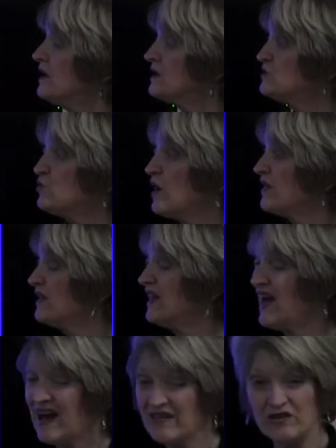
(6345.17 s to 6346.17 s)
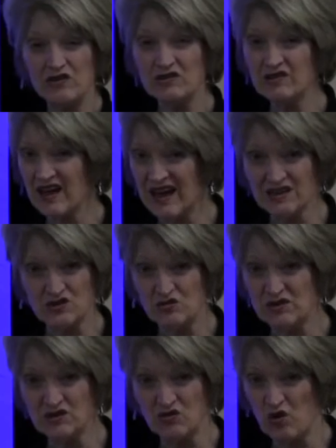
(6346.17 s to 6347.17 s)
Indwelling catheter, last
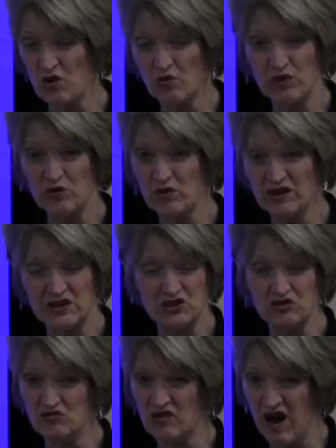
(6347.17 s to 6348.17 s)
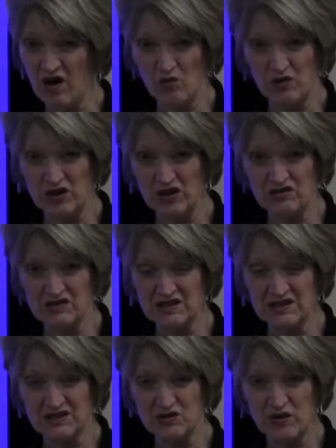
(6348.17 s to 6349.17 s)
resort. We really do not want to use
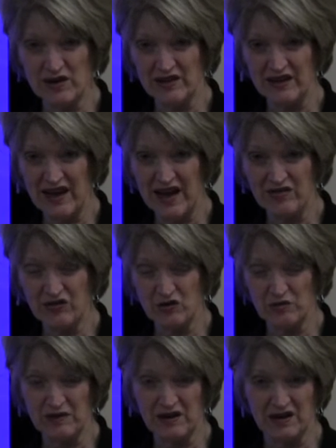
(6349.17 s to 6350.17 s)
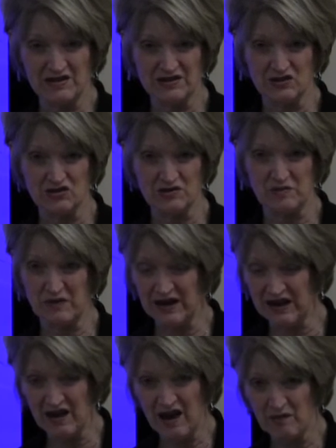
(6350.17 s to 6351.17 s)
an indwelling catheter because there's
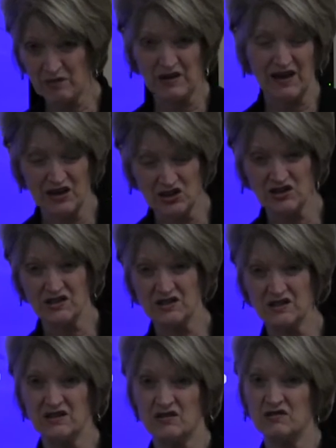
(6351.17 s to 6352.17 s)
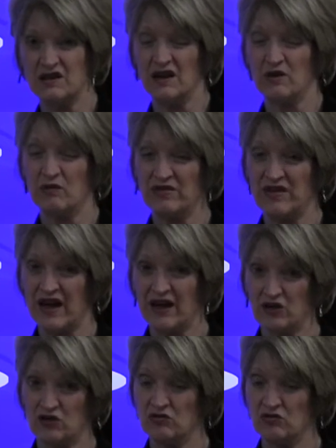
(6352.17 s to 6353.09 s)
many complications associated with that.